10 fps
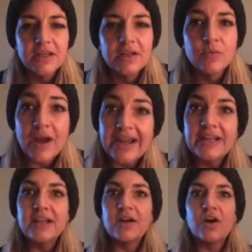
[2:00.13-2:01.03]

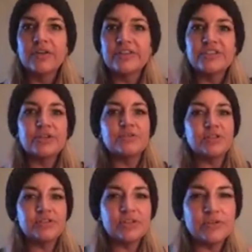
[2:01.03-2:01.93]
Right? All the
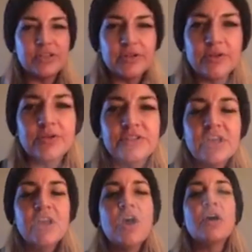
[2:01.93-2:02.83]
2222s.
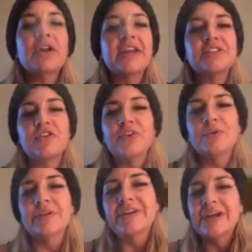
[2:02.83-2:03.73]
Okay, so if you
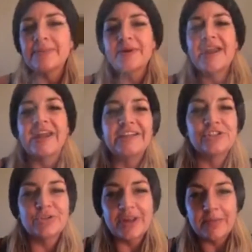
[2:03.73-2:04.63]
look up angel
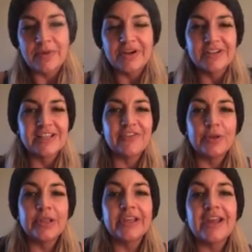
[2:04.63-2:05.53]
numbers, if you
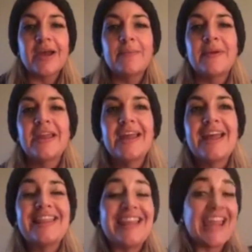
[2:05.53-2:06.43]
look up
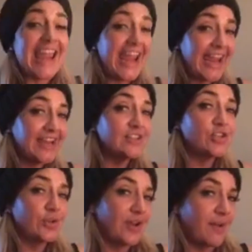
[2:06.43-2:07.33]
the
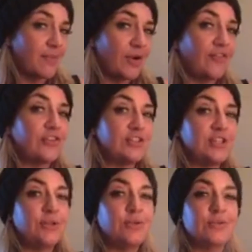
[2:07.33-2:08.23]
angel number for
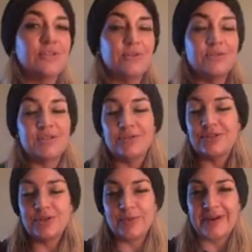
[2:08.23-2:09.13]

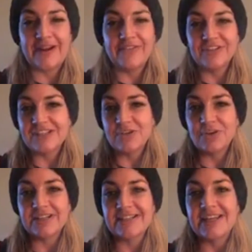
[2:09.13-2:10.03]
2222, whatever,
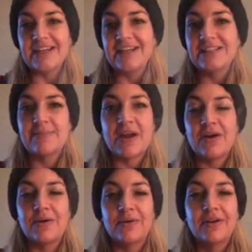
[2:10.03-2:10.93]
synchronicity is
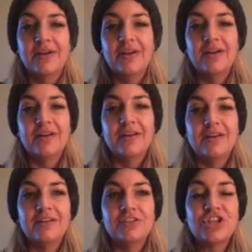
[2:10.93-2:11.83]
about
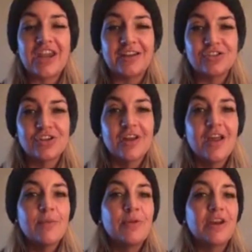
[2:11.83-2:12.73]
change.
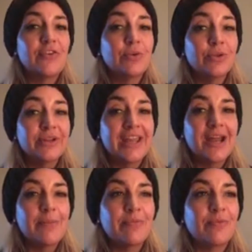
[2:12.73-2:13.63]
But if you look it
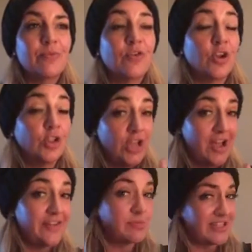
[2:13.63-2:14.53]
up for
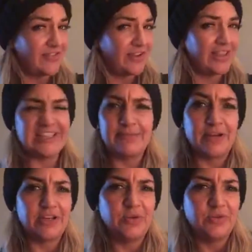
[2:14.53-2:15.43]
love specifically, it's
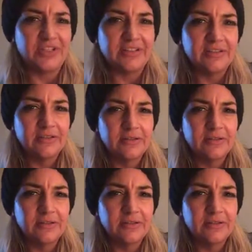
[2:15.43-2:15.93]
about union.